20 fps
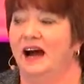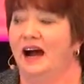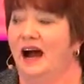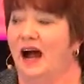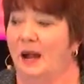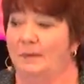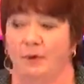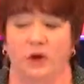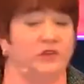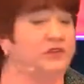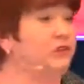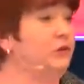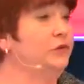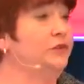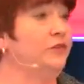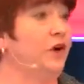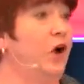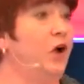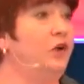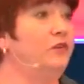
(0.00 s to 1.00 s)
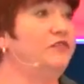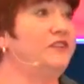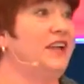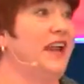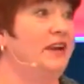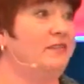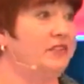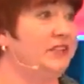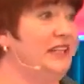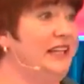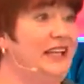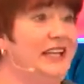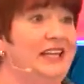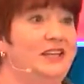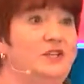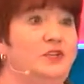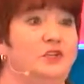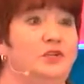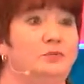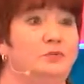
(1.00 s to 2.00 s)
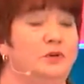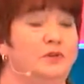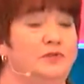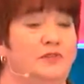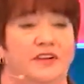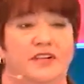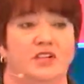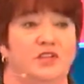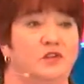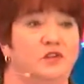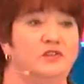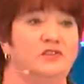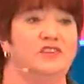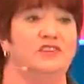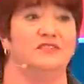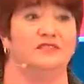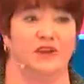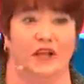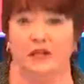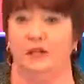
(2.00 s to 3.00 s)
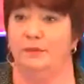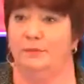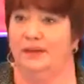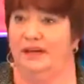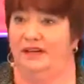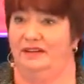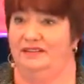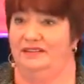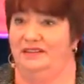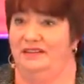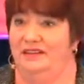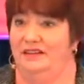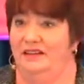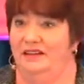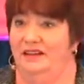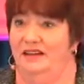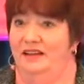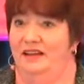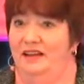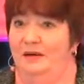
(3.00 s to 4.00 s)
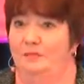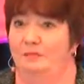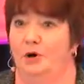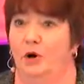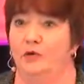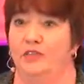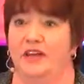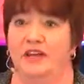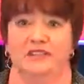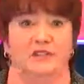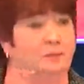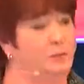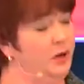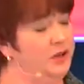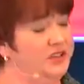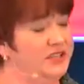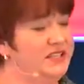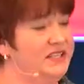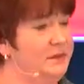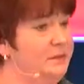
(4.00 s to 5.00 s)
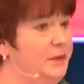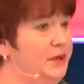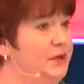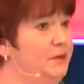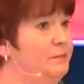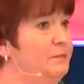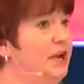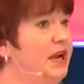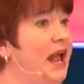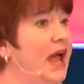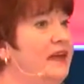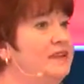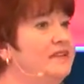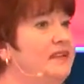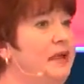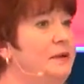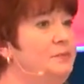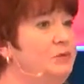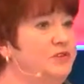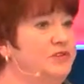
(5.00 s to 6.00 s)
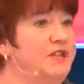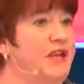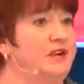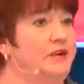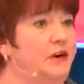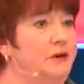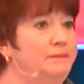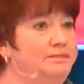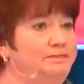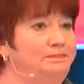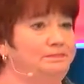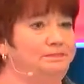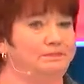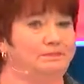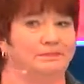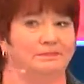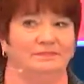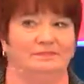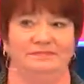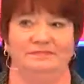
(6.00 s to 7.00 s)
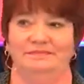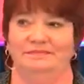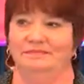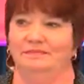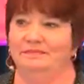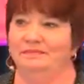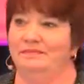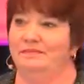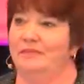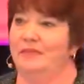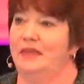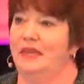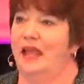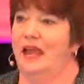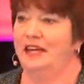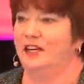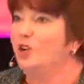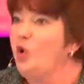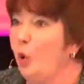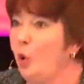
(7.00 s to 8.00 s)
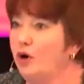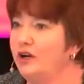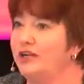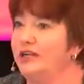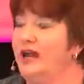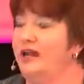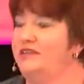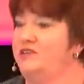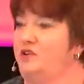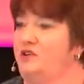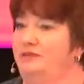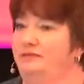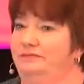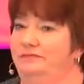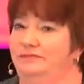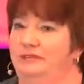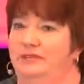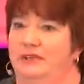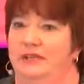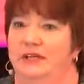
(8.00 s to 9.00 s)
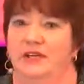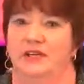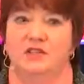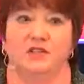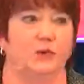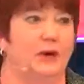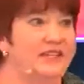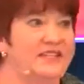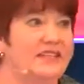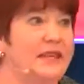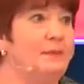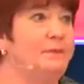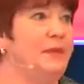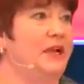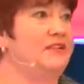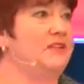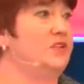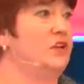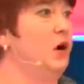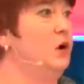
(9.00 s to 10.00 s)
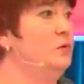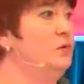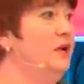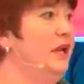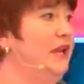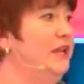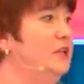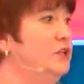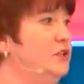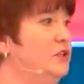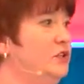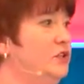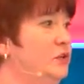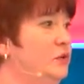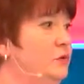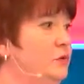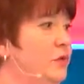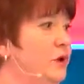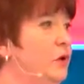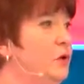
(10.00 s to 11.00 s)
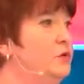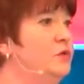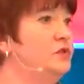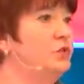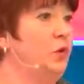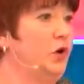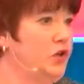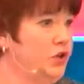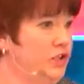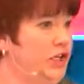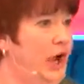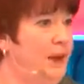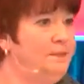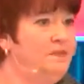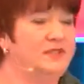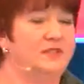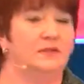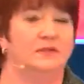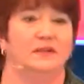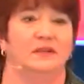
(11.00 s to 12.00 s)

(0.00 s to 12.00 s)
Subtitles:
I'm also involved heavily into professional development, both as a participant but as a presenter and an organizer. So I skip my stone into those workshops,